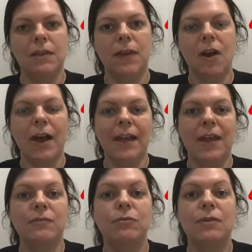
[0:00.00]
that I
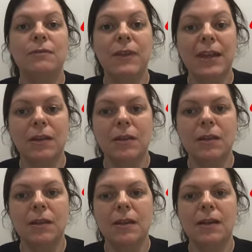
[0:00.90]
can
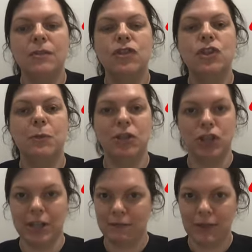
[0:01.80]
reveal to
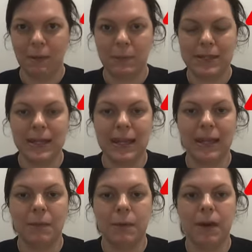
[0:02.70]
achieve that
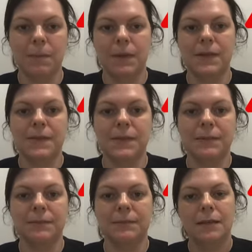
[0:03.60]
particular purpose?